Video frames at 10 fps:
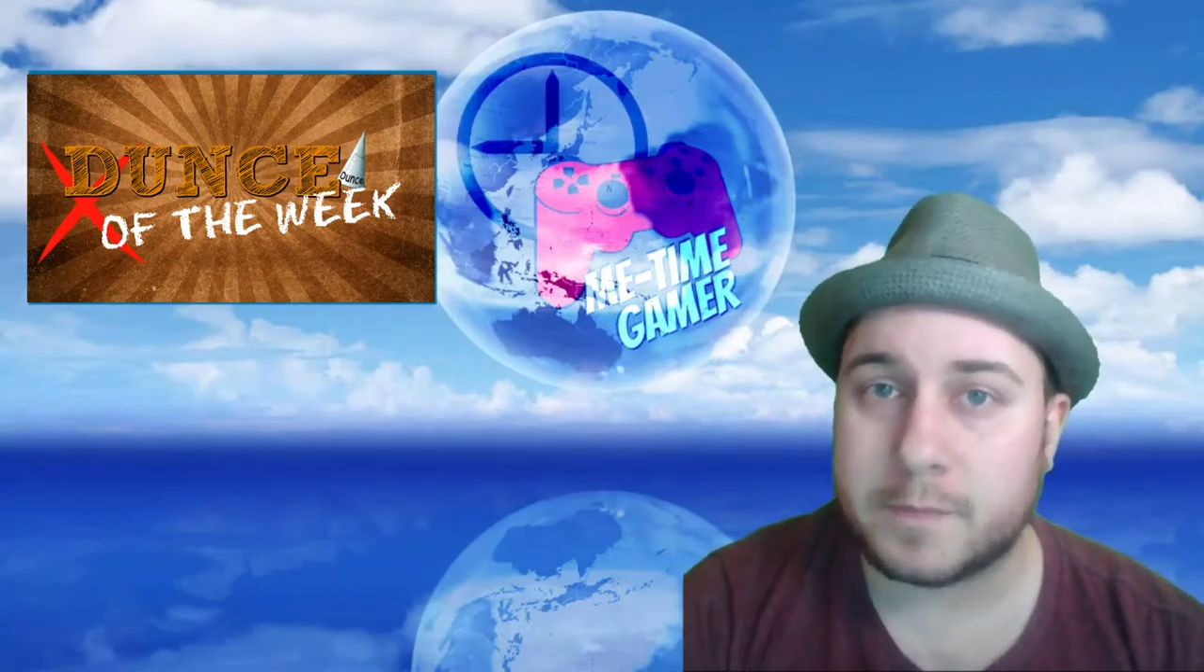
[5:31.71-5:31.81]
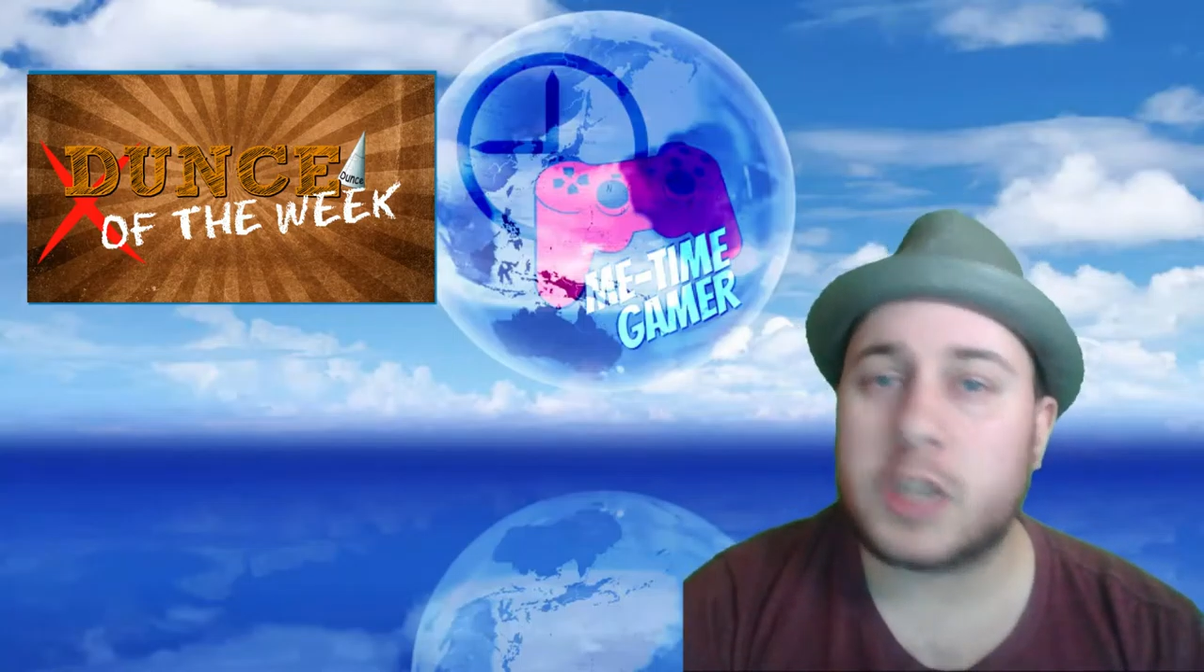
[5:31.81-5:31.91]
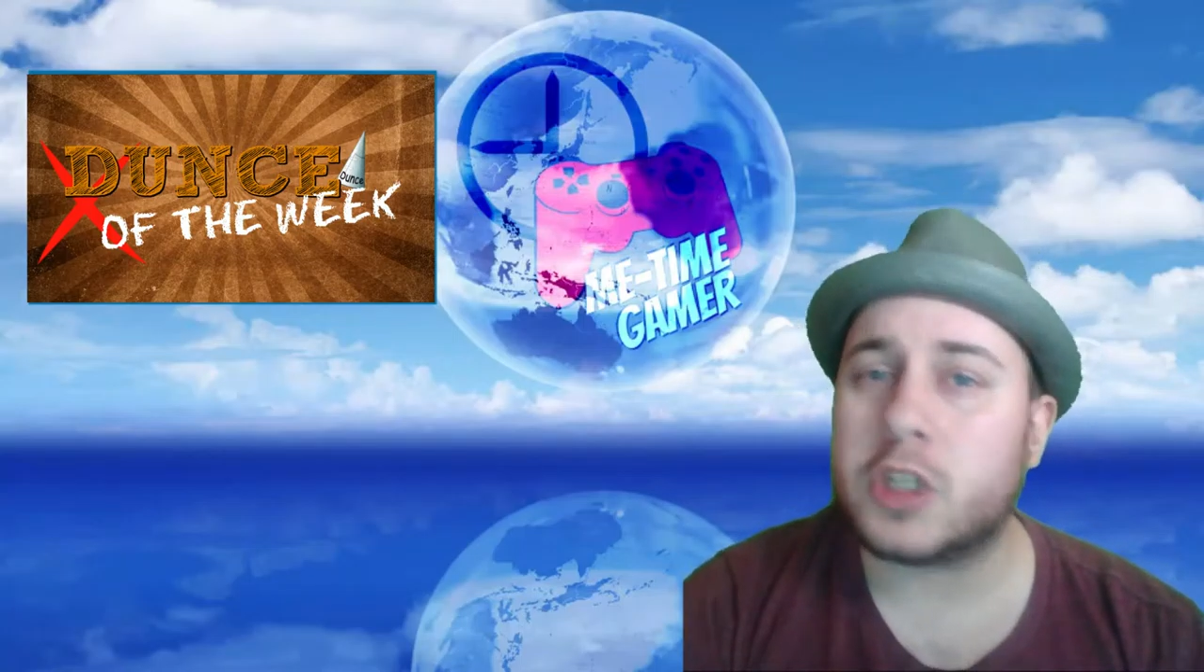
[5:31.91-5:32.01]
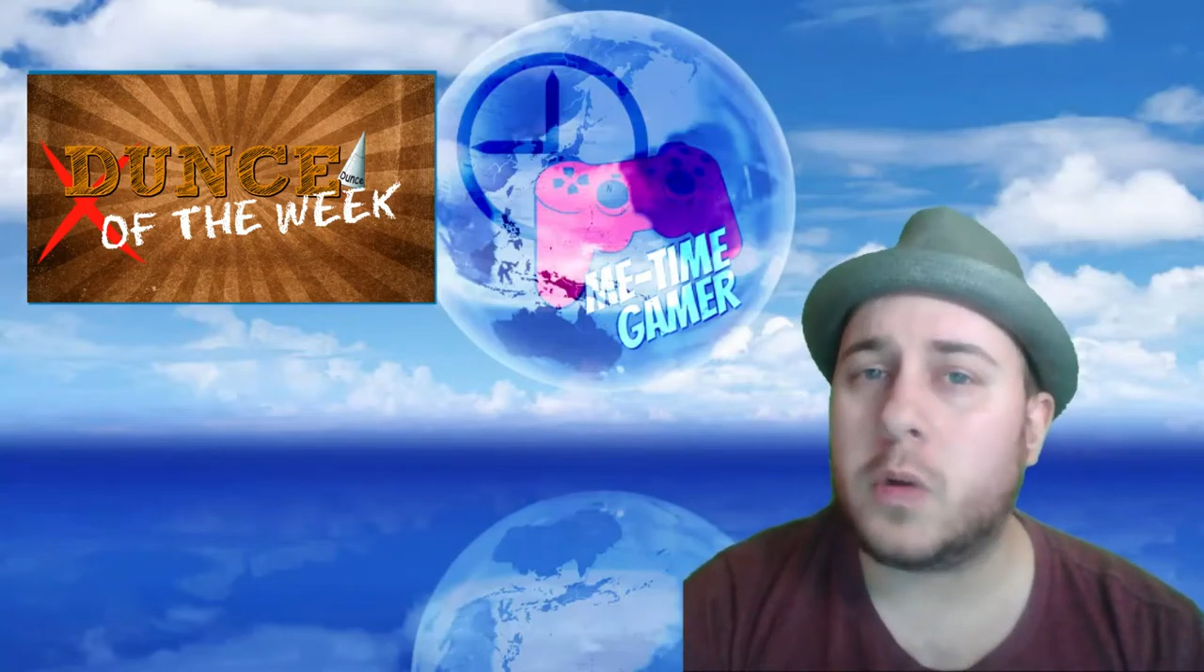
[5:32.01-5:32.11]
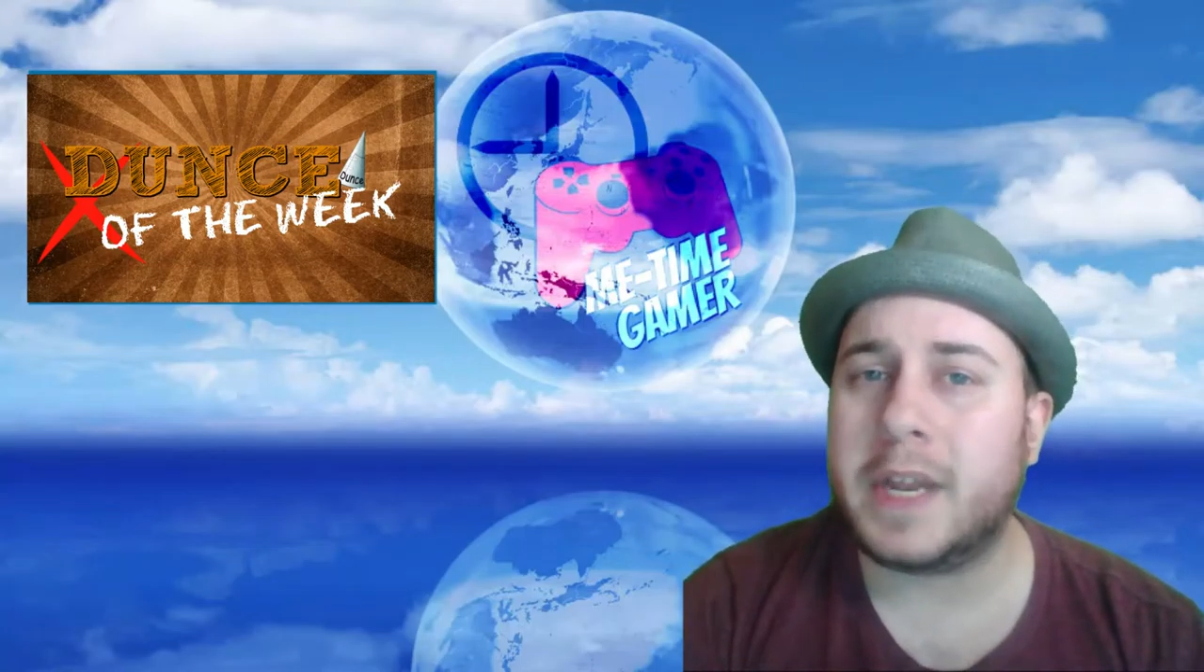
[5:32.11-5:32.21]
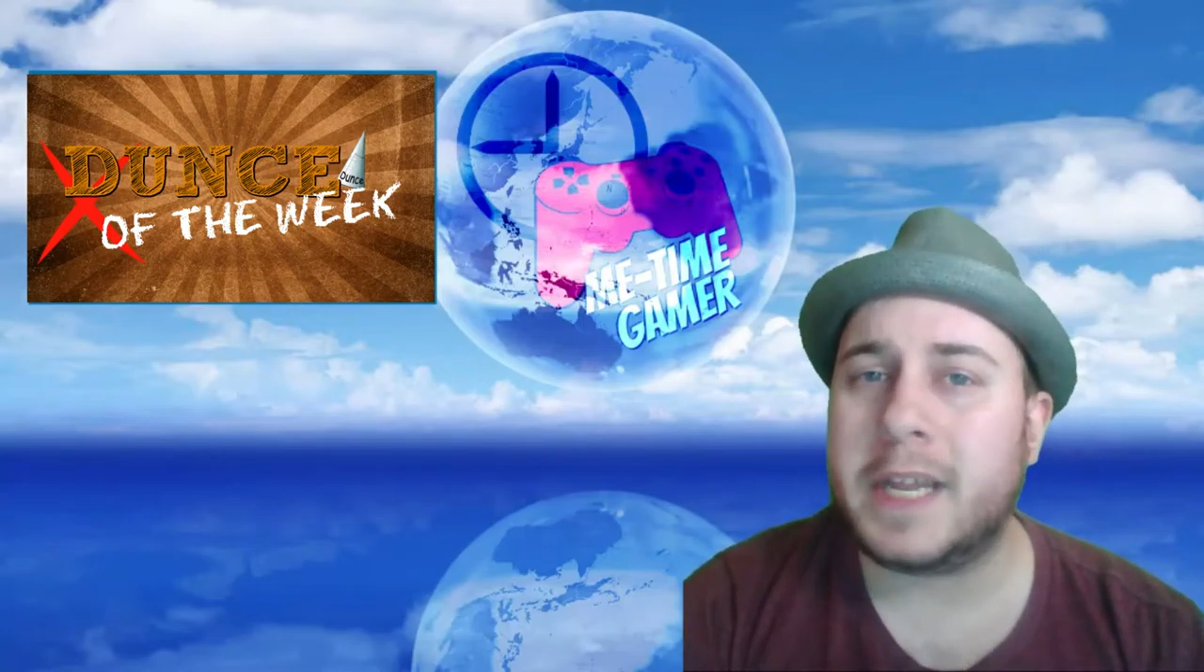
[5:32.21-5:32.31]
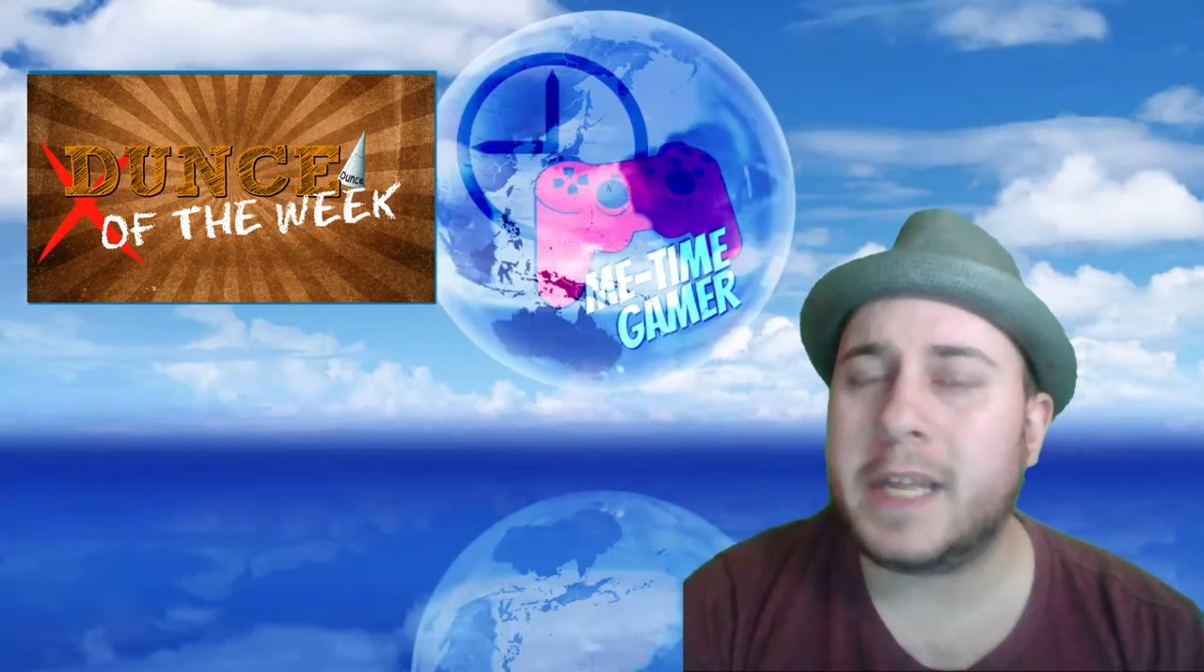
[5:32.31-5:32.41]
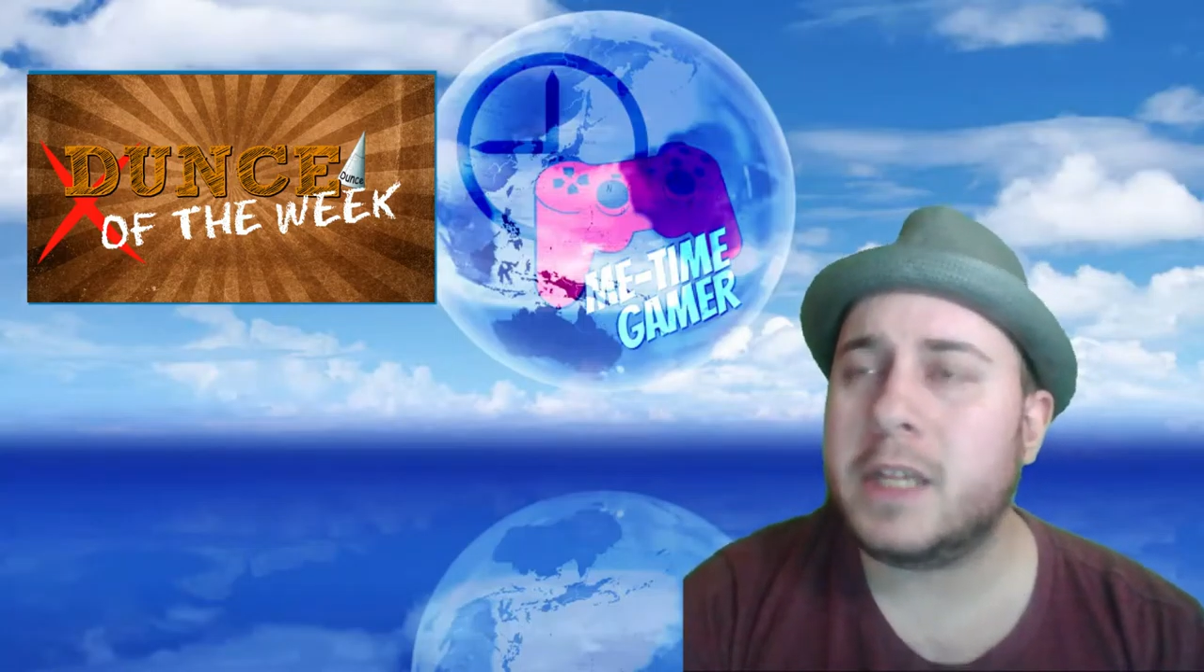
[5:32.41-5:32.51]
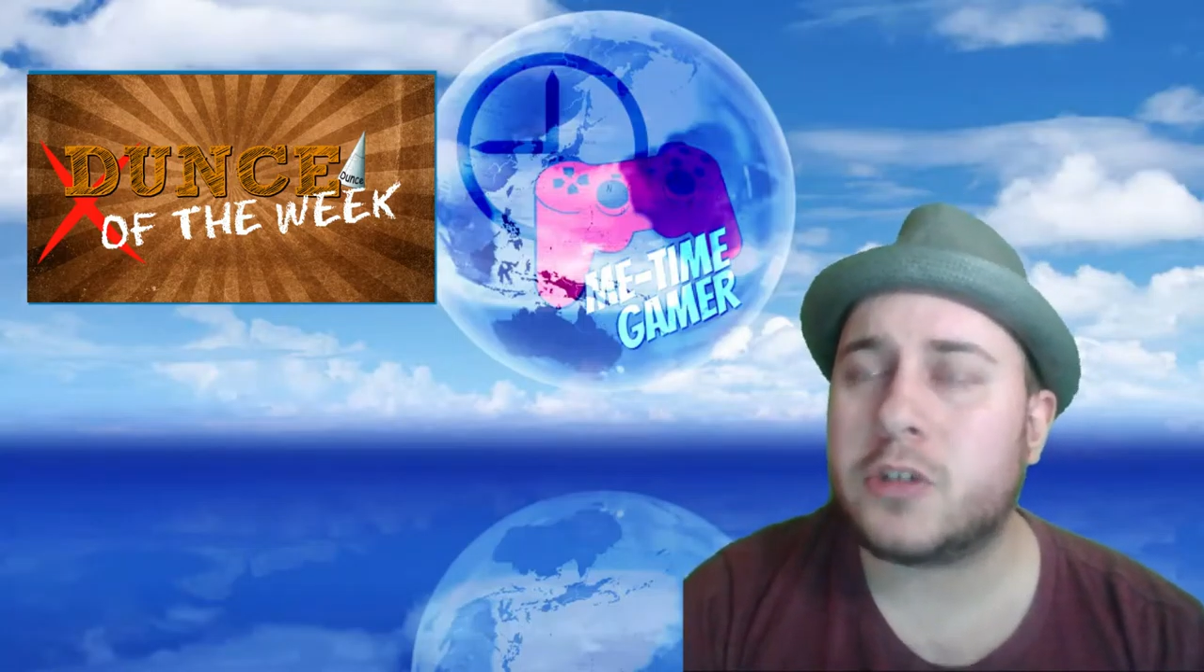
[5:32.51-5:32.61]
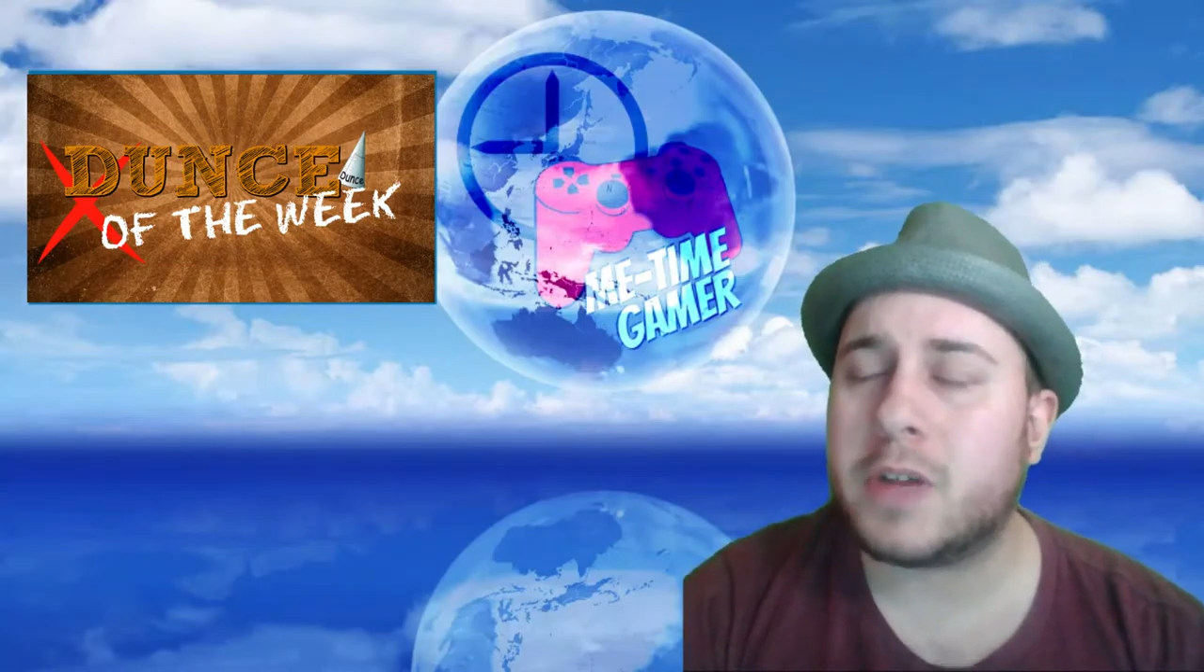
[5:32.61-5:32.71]
they showed an
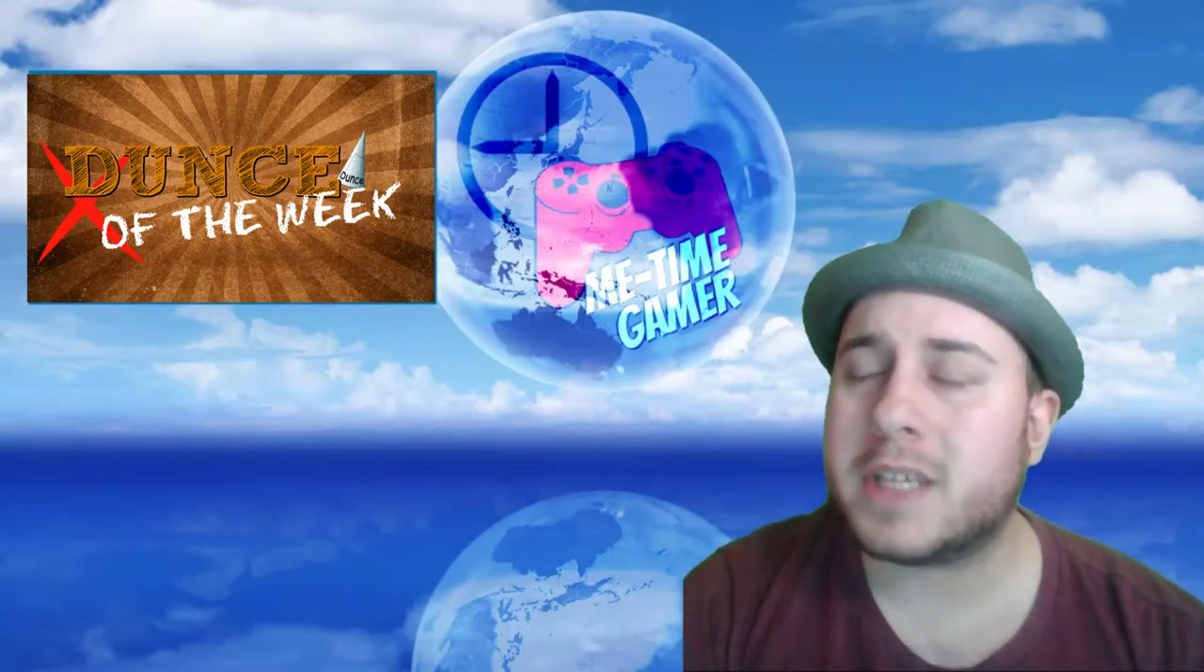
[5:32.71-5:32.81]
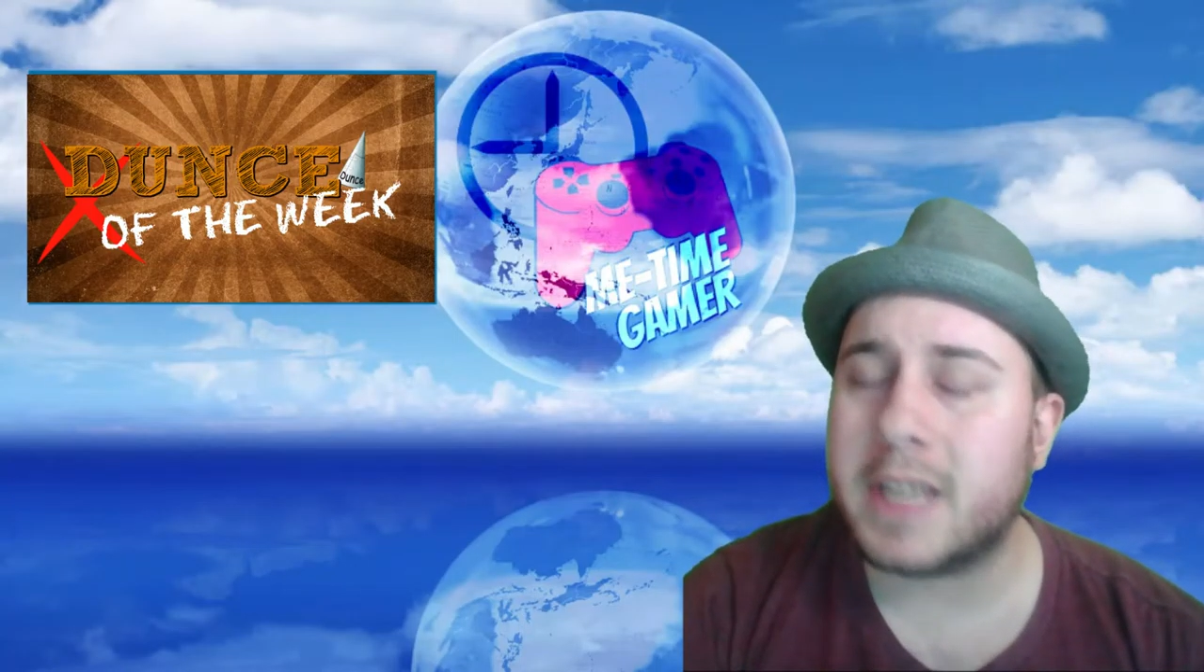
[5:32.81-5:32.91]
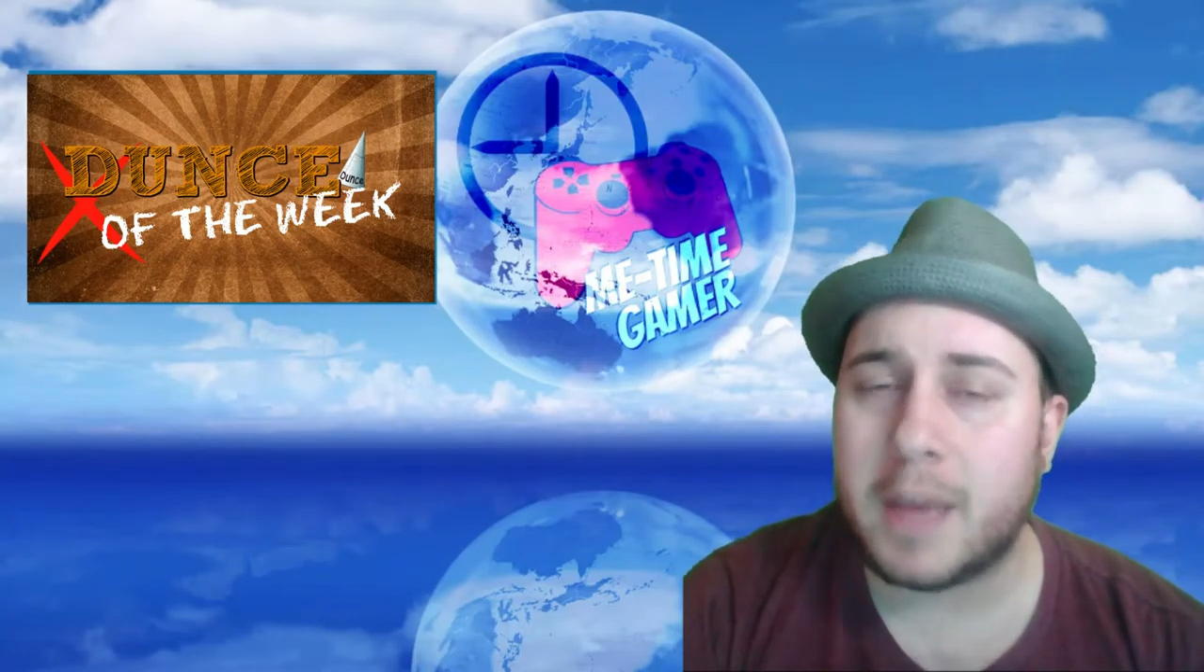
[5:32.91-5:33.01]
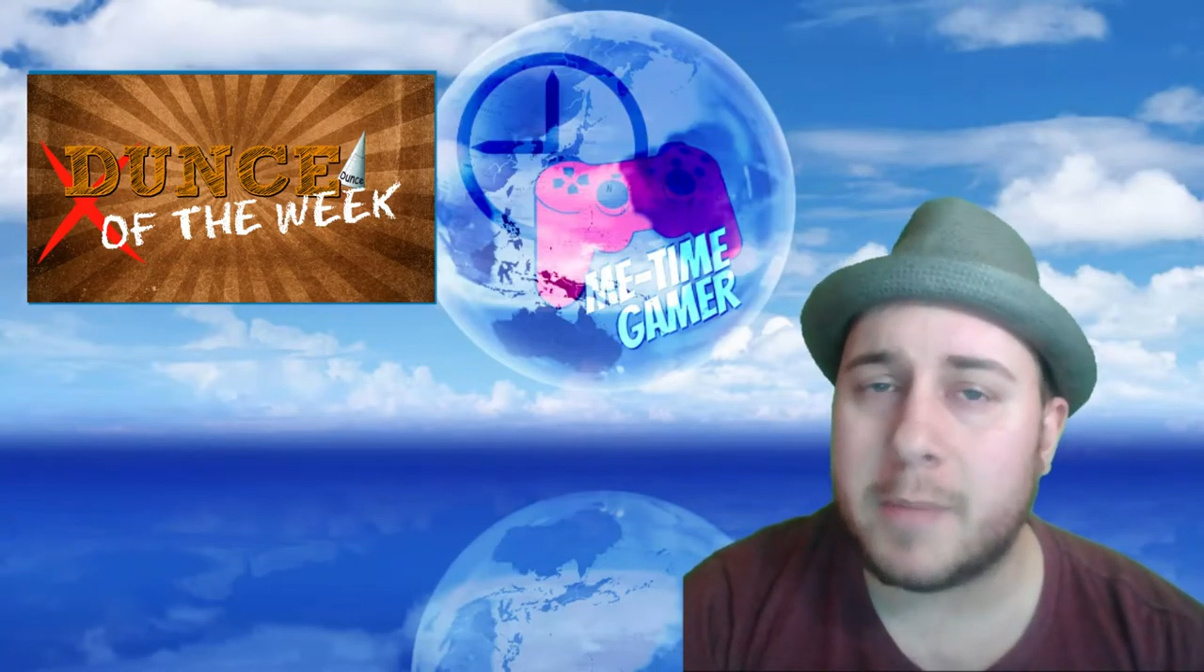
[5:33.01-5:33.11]
interesting